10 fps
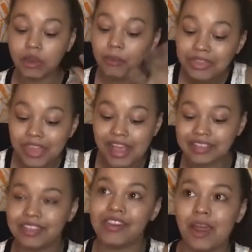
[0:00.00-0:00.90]
like, read
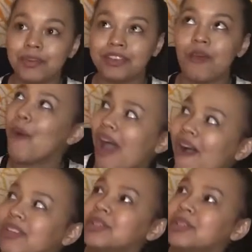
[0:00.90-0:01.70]
this and then I was like, wow,